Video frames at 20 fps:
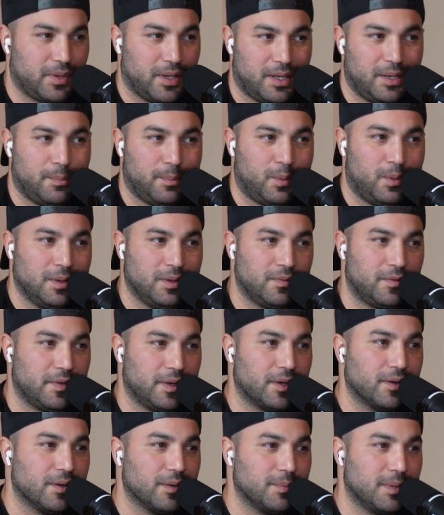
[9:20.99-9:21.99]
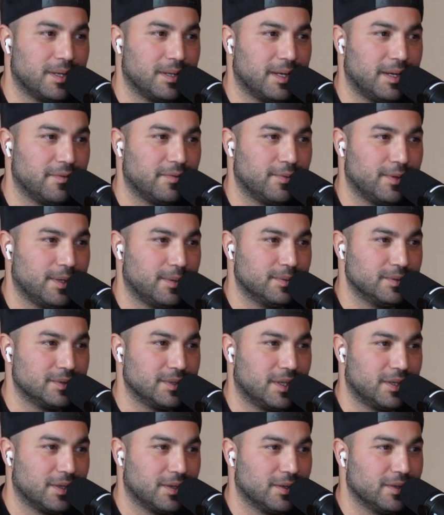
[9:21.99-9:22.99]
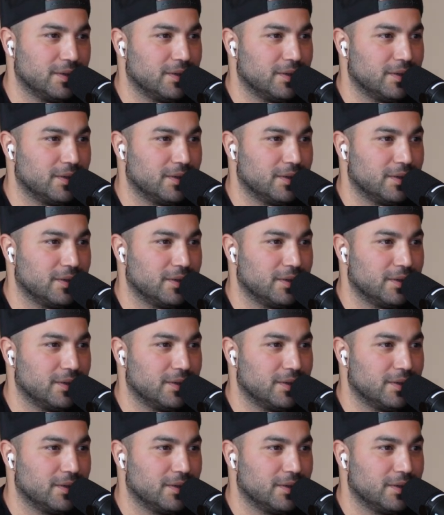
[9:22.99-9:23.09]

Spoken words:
an important figure in my life when I was younger.